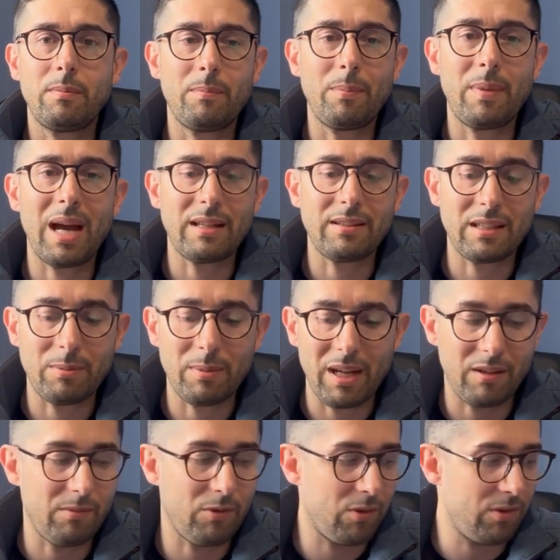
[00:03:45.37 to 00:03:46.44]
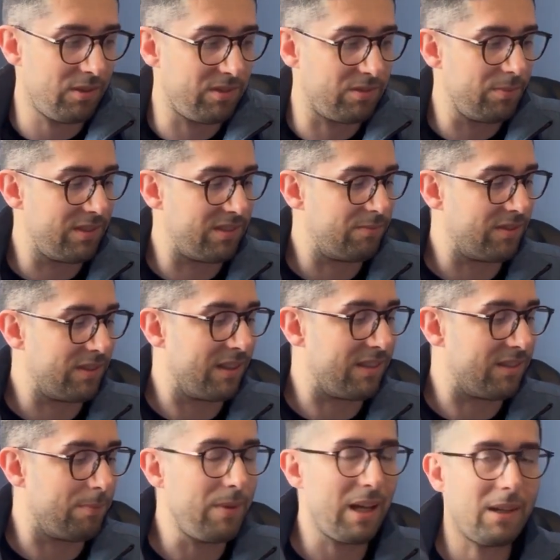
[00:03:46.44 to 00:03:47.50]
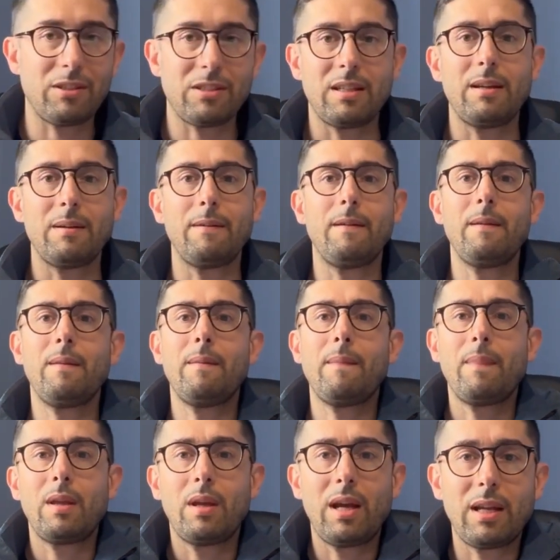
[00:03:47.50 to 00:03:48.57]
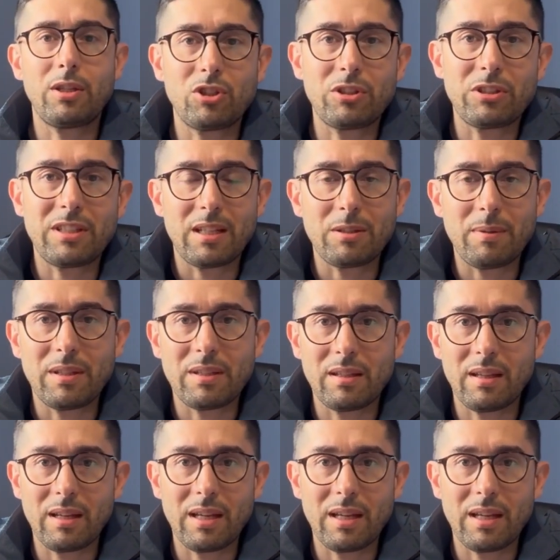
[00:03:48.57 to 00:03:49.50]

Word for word: plastic manifold, specifically in the plastic collection segment.